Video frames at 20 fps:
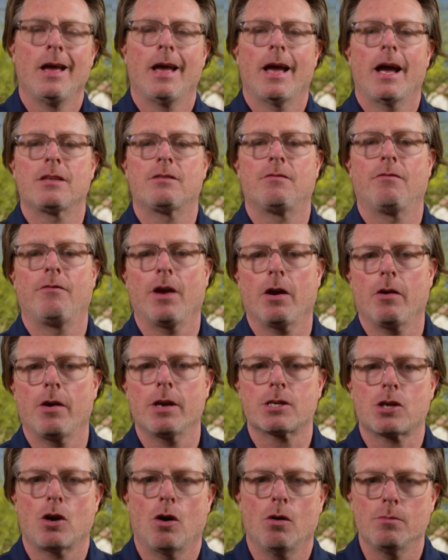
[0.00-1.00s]
as
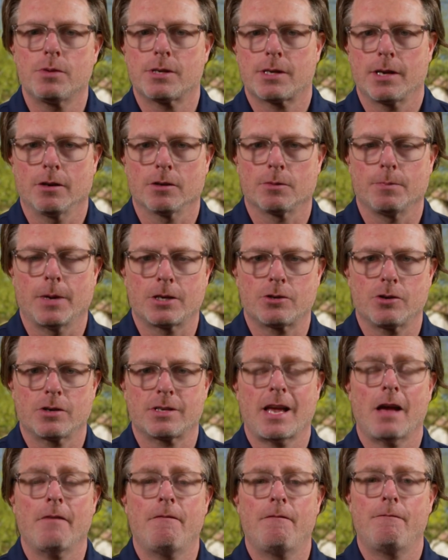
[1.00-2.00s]
various home sales metrics
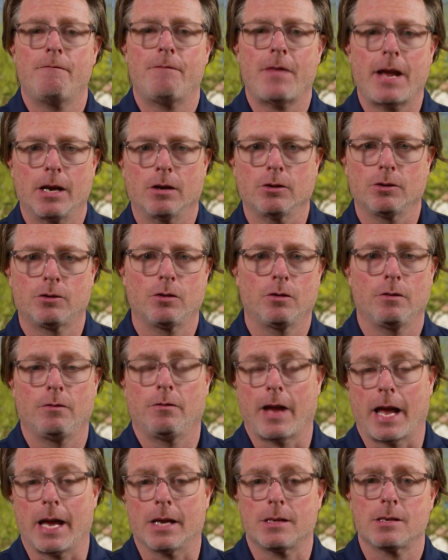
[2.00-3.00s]
have failed to
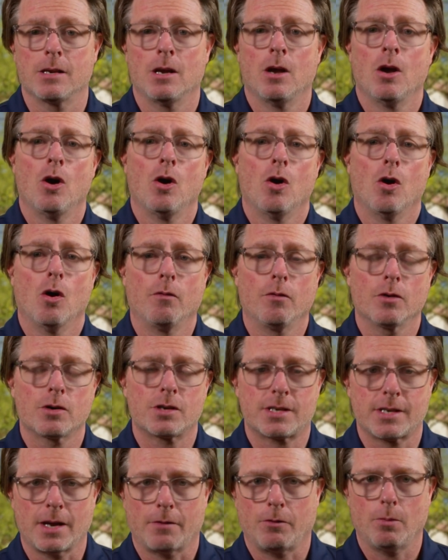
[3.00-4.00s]
advance over
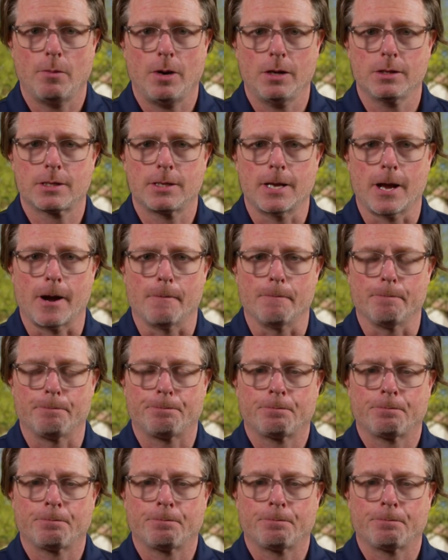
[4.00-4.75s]
several months now.